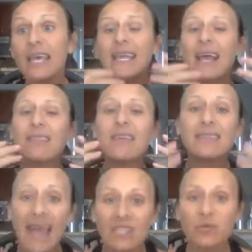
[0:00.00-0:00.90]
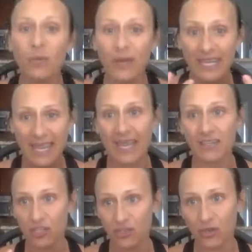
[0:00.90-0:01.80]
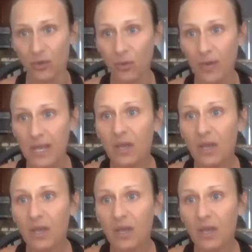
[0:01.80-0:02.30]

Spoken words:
And I think that's what we get to do.